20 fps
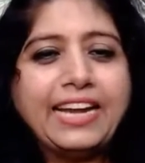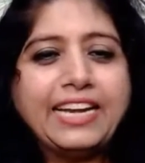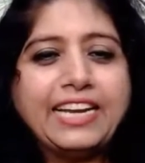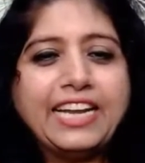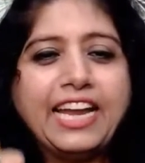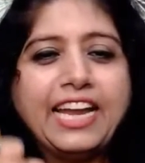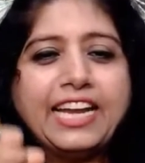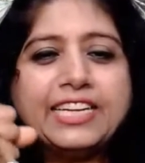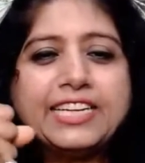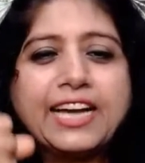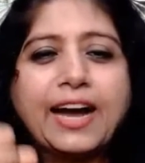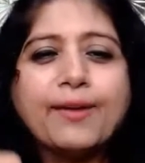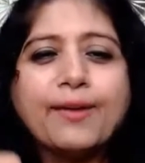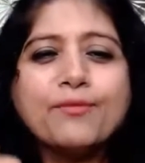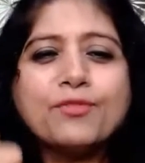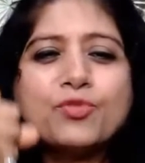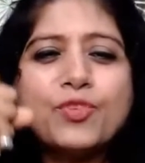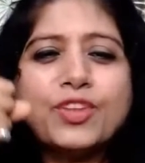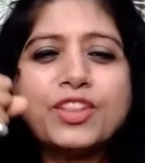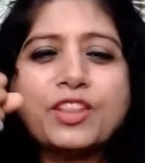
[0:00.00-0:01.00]
right? It
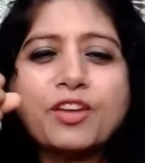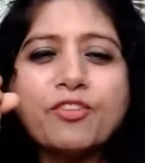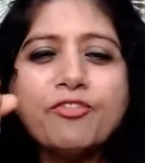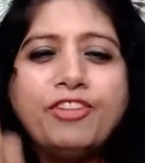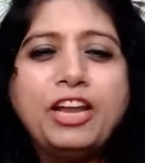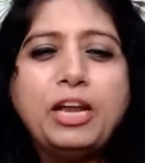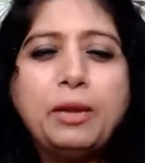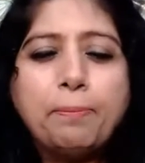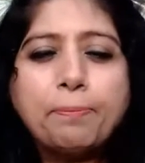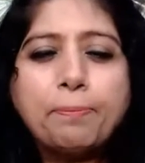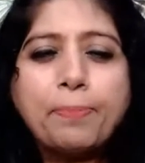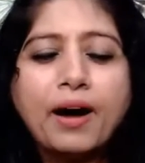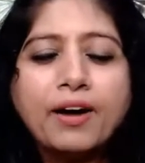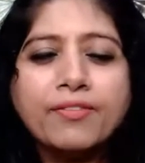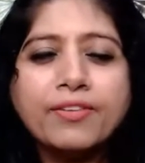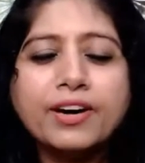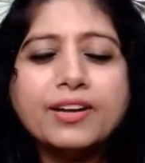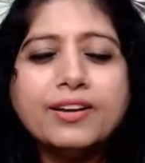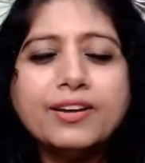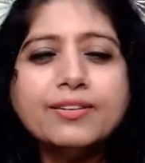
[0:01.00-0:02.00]
comes with the
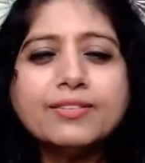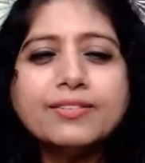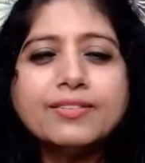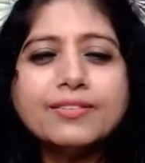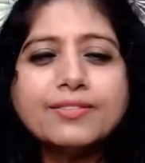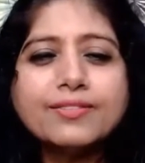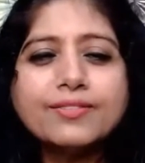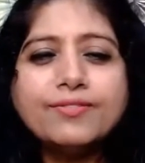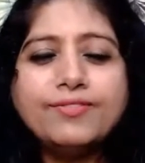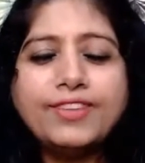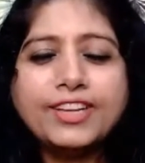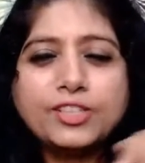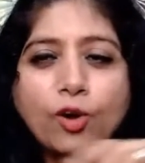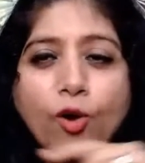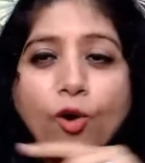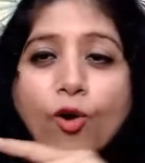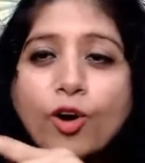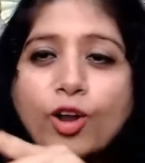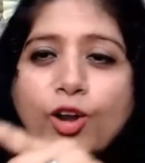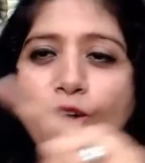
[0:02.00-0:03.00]
willpower
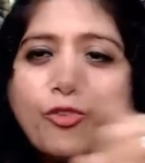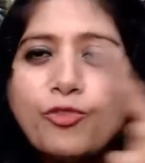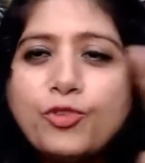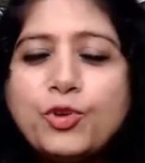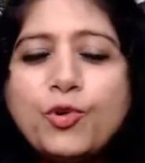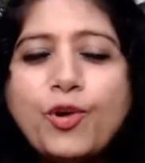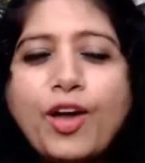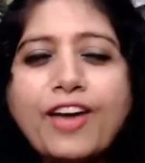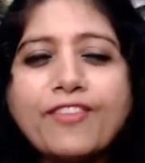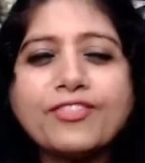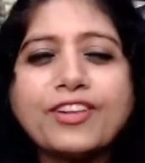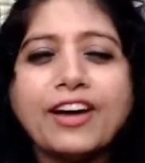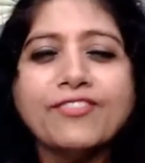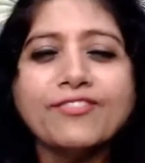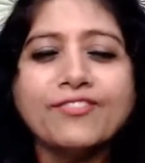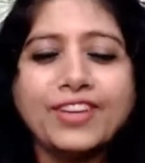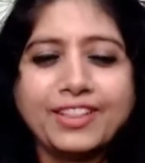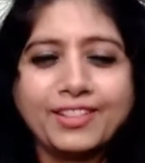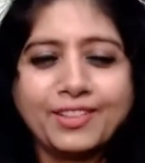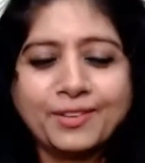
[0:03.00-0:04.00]
which all of you have
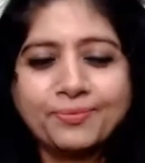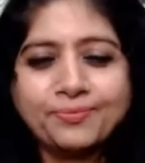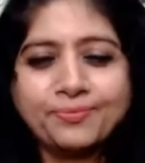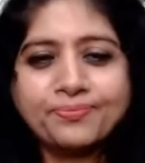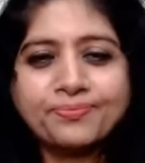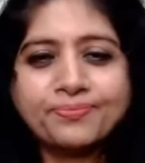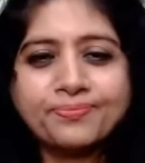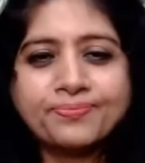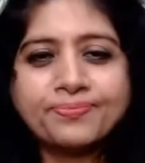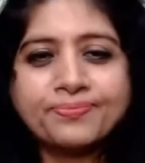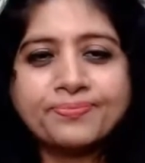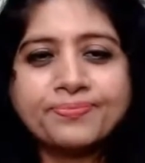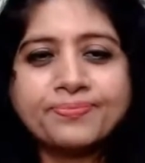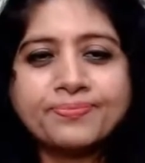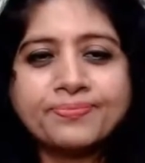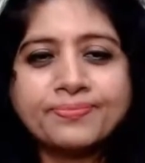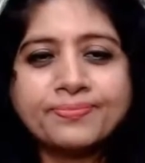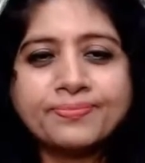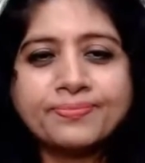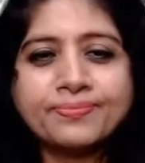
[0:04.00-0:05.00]
come with
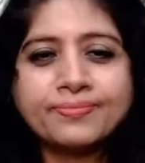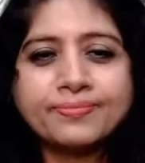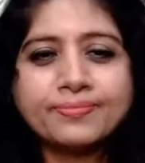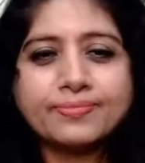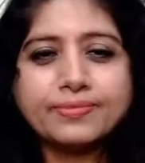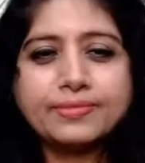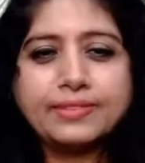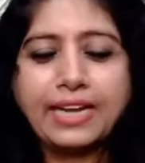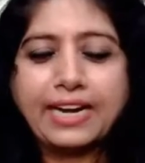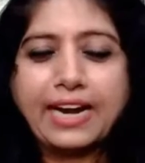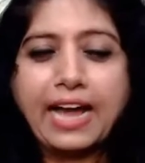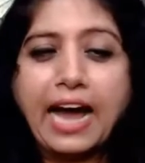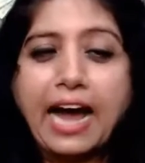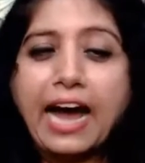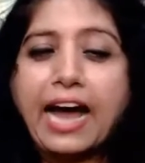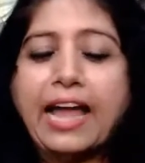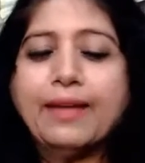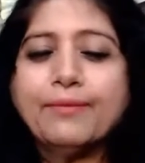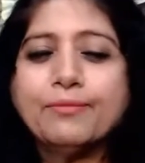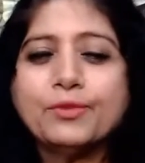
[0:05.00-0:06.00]

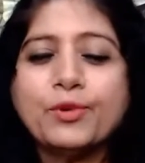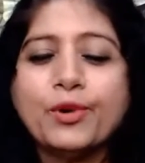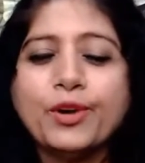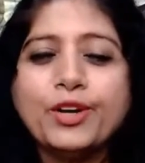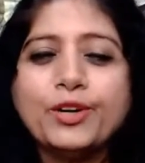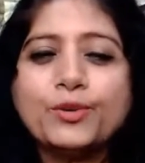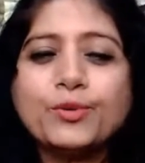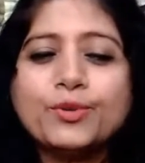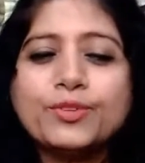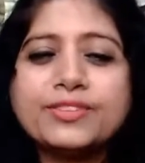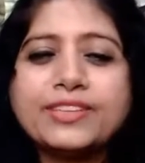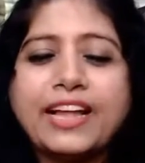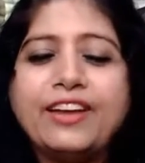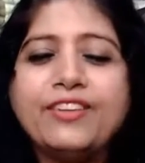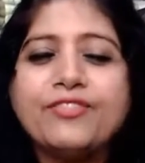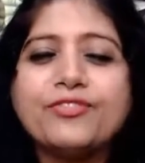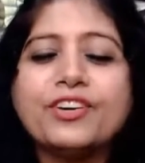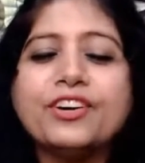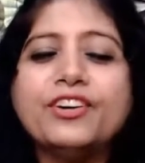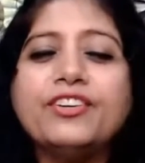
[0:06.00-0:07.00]
that I am going to
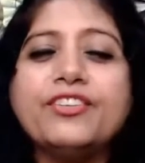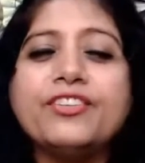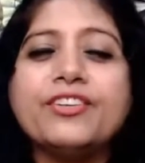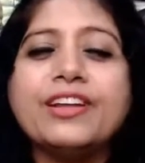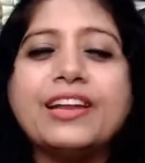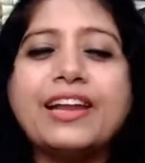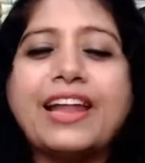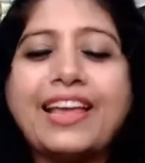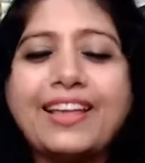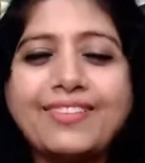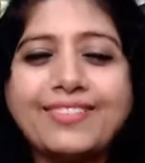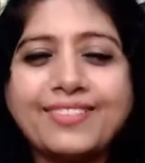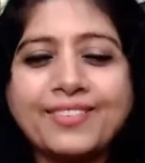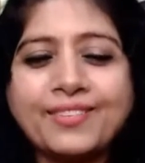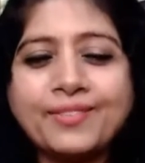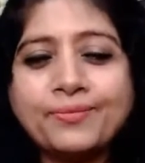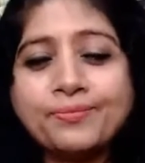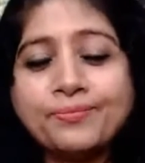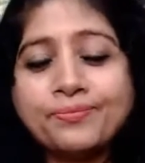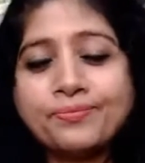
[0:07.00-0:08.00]
self
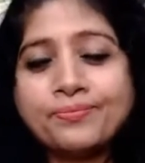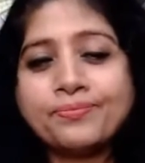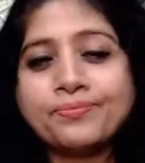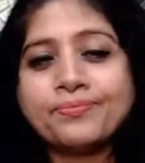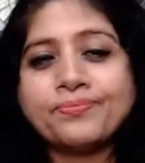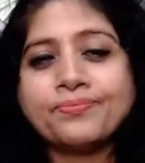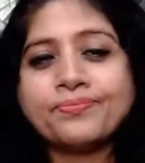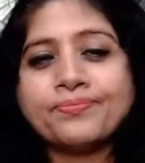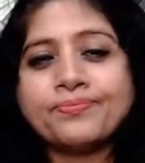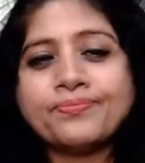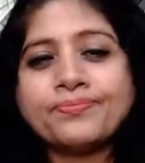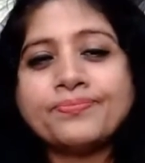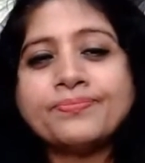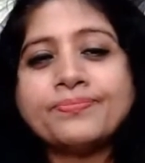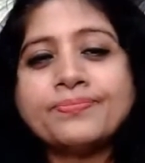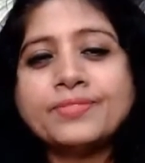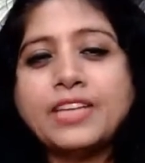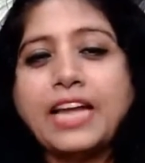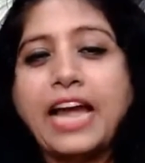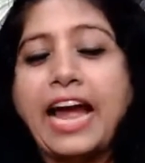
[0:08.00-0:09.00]
realize.
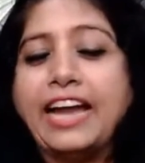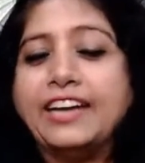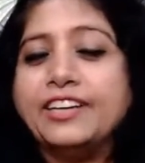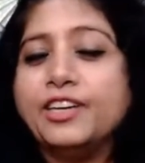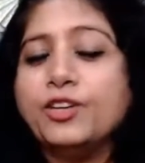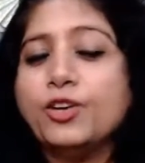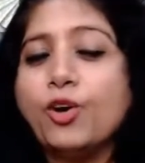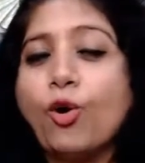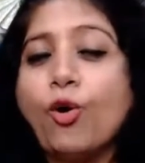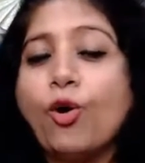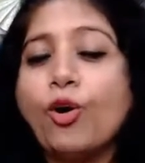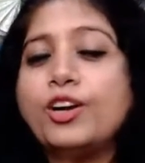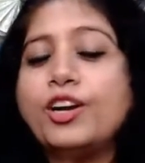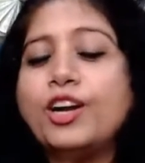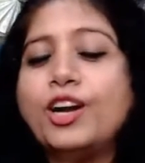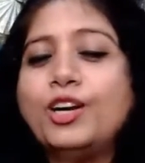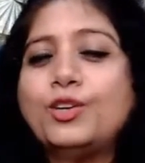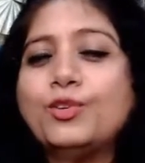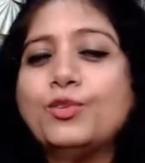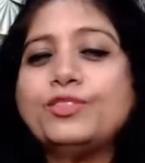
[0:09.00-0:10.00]
And in
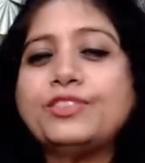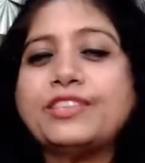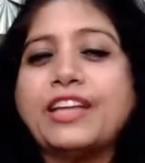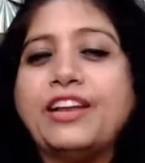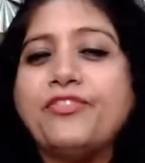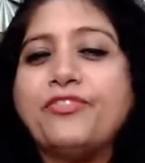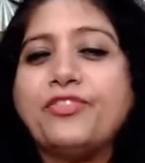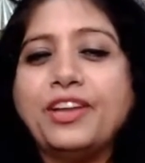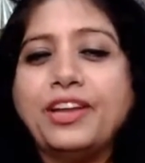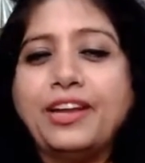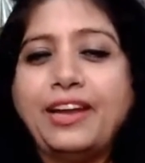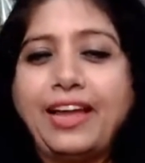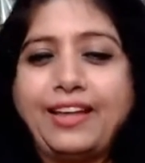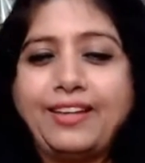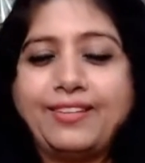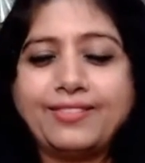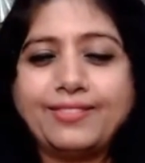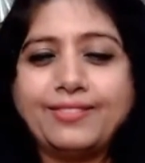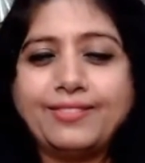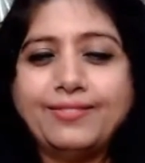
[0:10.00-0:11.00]
order to self
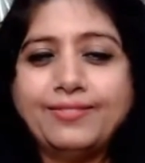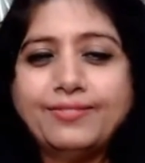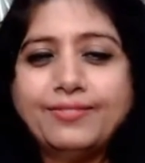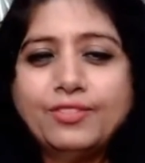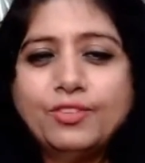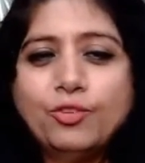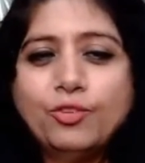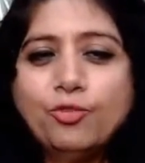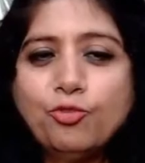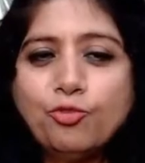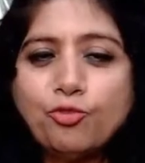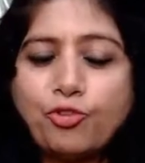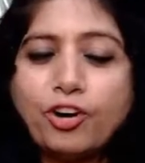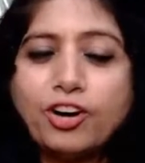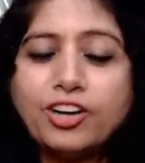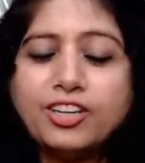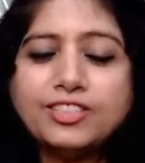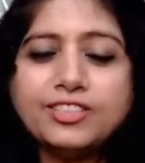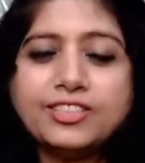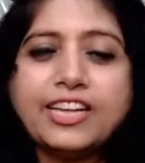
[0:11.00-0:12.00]
realize,
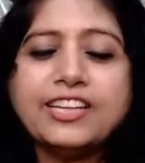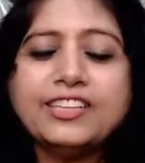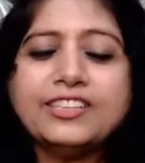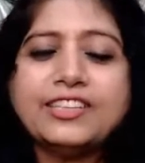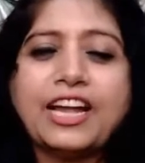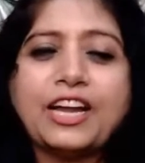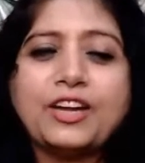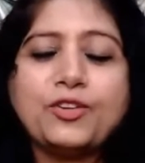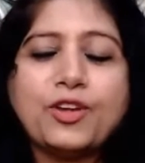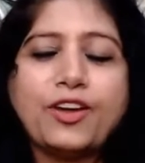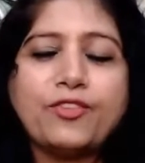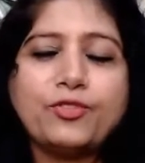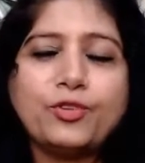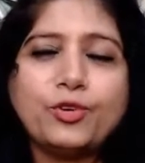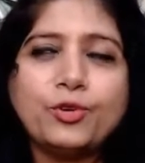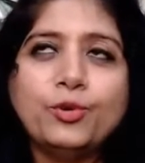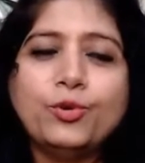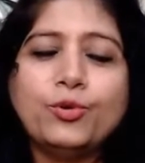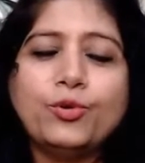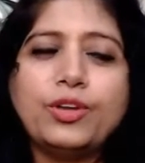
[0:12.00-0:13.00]
first thing that you
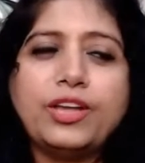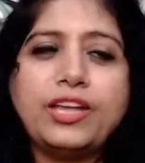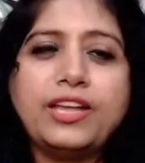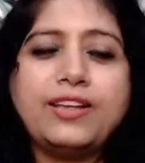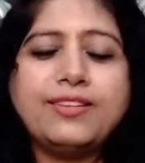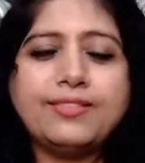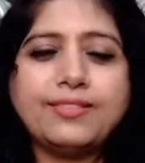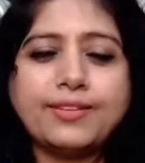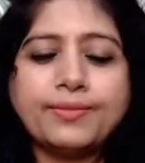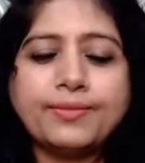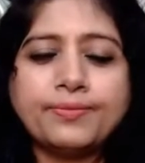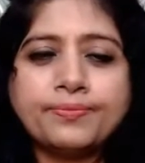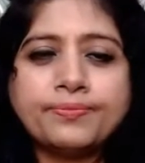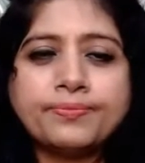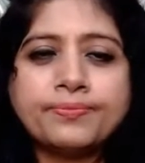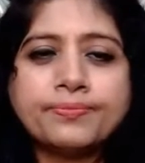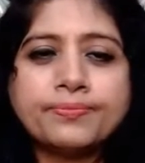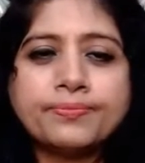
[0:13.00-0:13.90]
have to do is